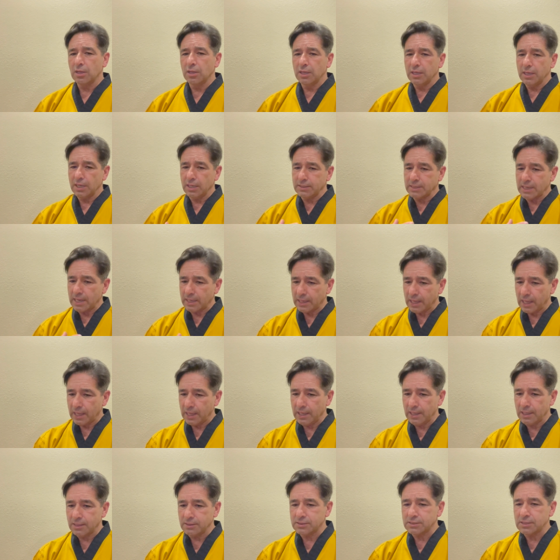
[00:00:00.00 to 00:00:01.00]
in that
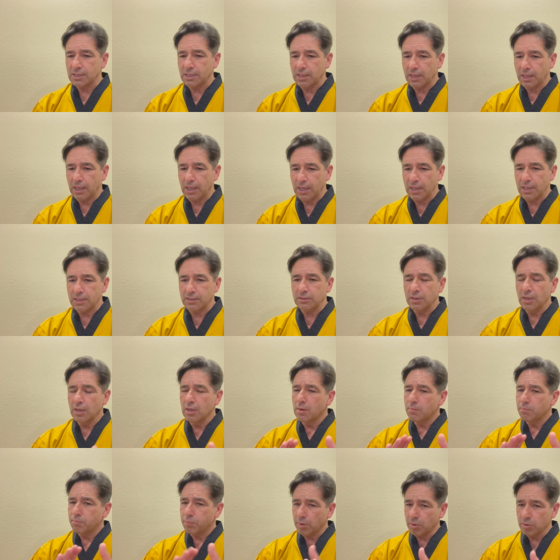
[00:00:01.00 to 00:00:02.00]
hand-to-hand
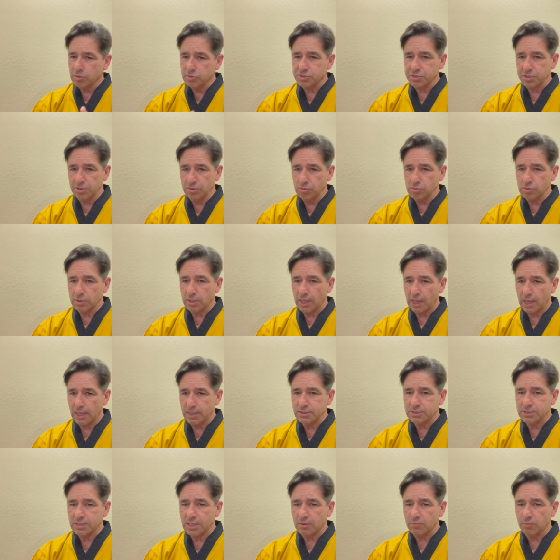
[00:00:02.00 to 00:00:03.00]
-hand personal
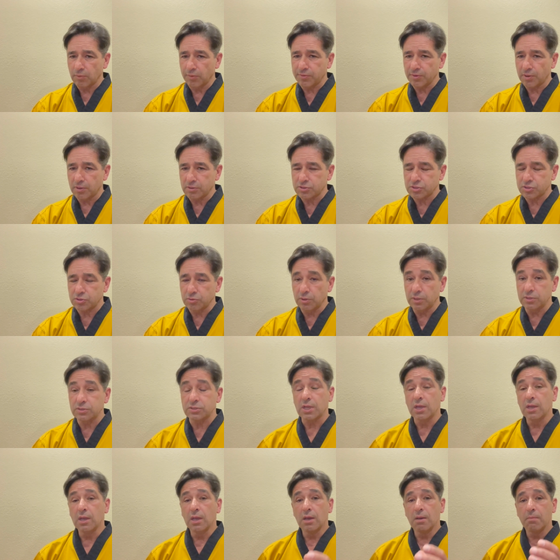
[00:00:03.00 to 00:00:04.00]
contact with our students,
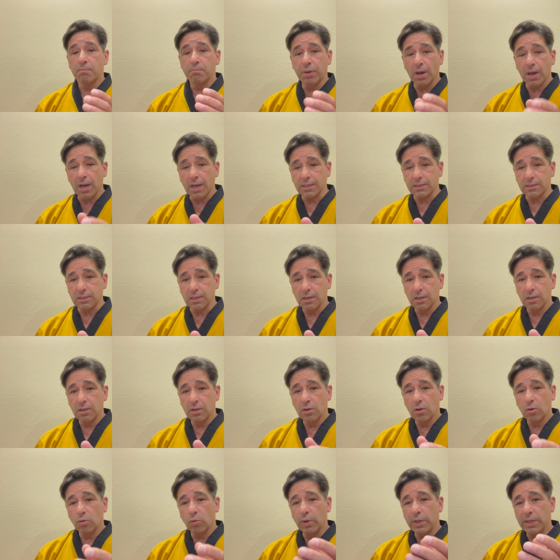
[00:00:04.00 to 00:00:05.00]
but
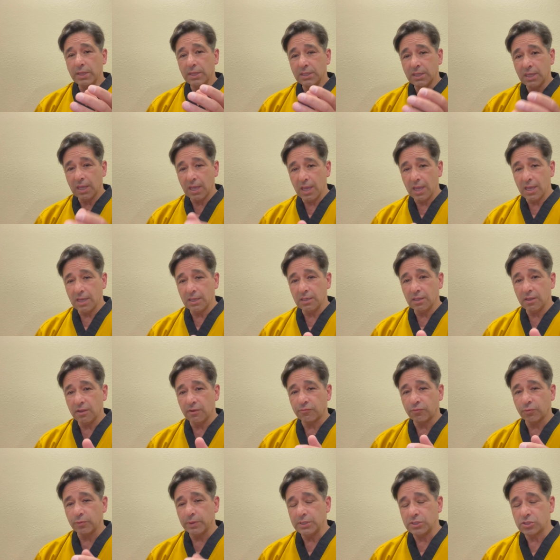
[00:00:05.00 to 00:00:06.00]
we can
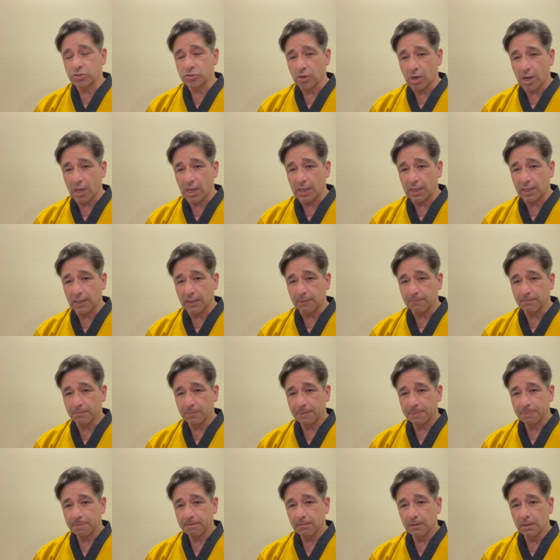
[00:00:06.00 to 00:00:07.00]
if we try.
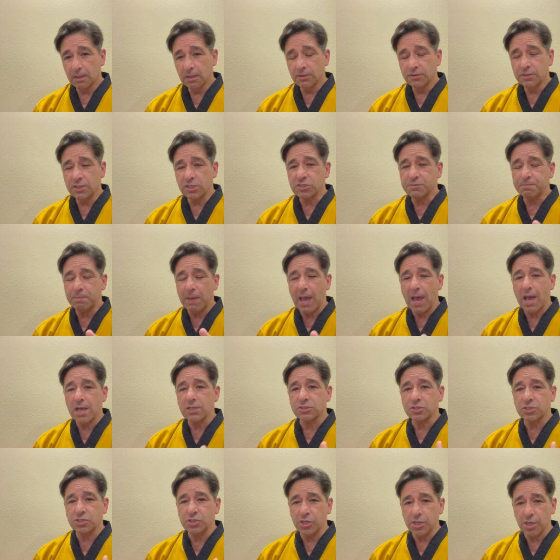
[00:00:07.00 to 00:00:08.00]
This
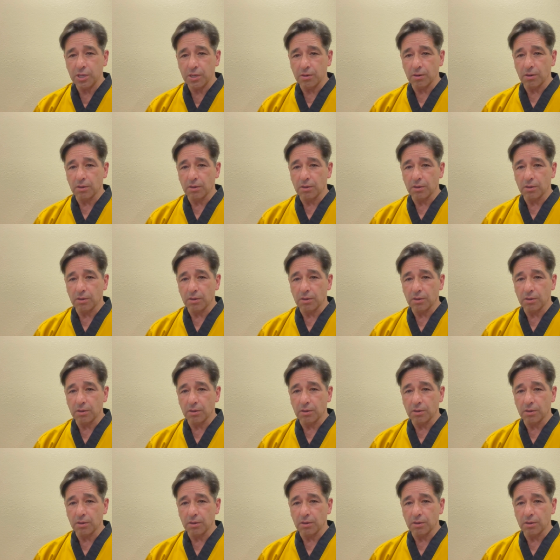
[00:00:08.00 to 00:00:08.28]
past year,